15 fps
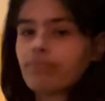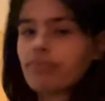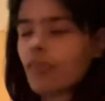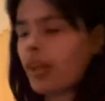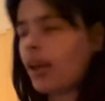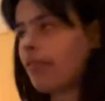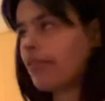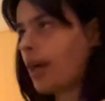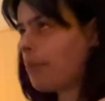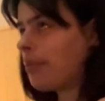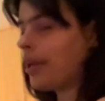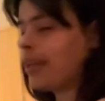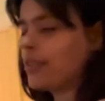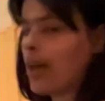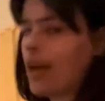If that
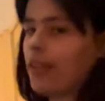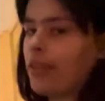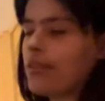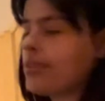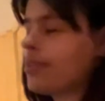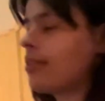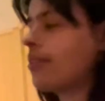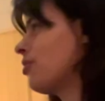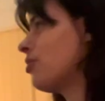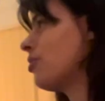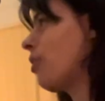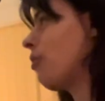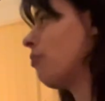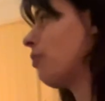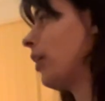makes sense.
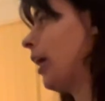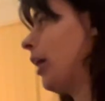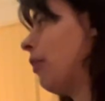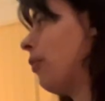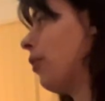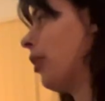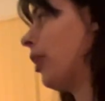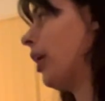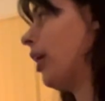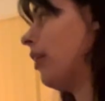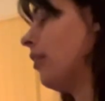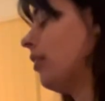So fucking corny.